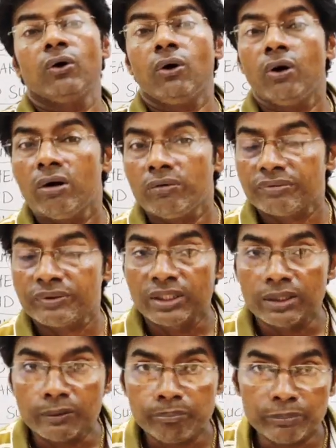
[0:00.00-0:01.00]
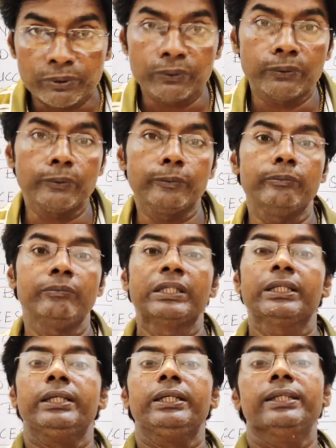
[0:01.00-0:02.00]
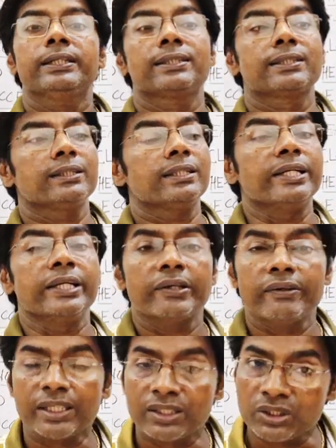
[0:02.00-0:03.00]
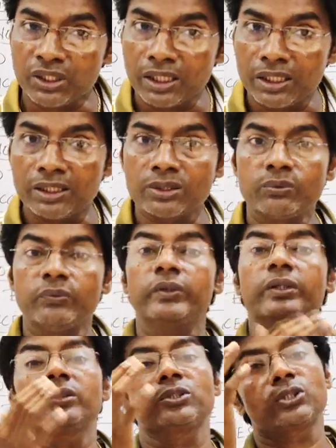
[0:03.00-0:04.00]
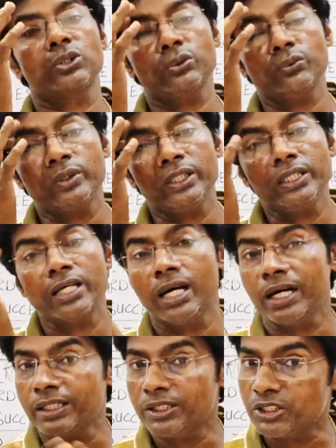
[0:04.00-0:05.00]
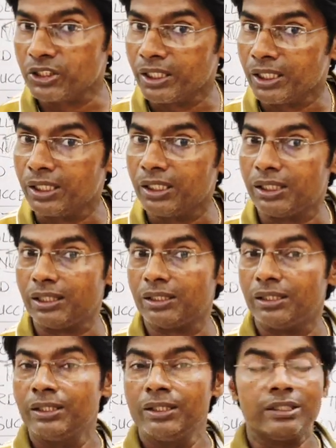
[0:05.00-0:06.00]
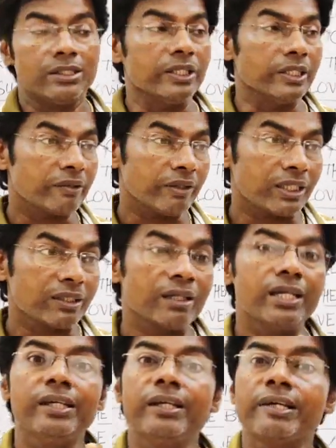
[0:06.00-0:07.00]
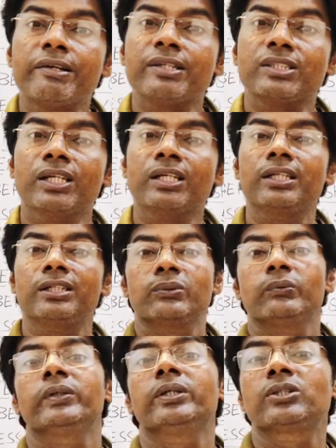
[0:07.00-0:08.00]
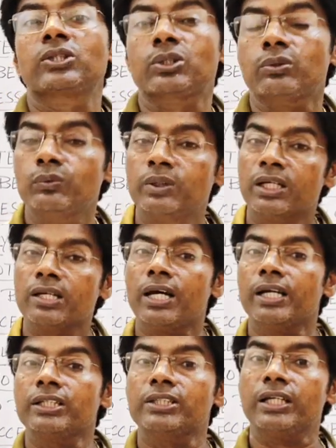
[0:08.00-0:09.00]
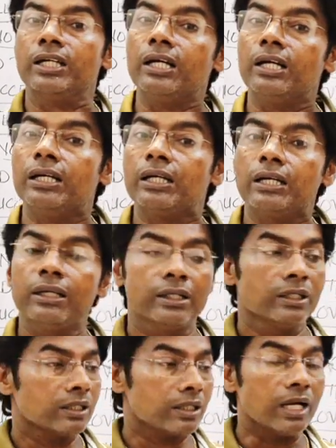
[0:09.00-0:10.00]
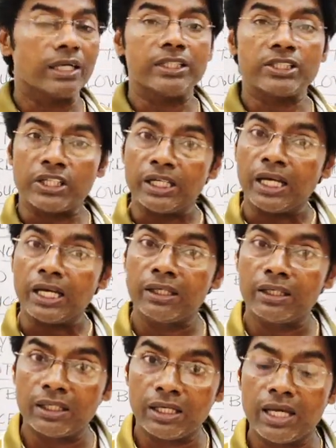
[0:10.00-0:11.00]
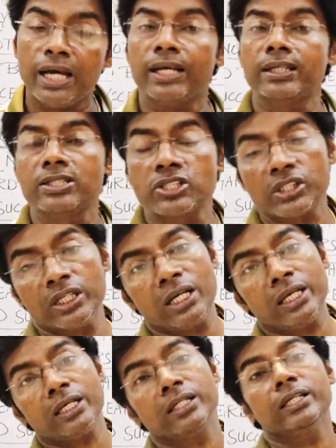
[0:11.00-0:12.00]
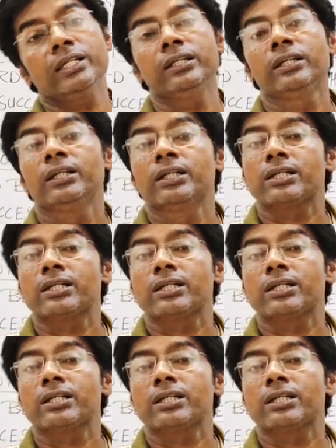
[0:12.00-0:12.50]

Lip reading: of the poem is directing his words to the nightingale, directly addressing his words to the nightingale, and telling the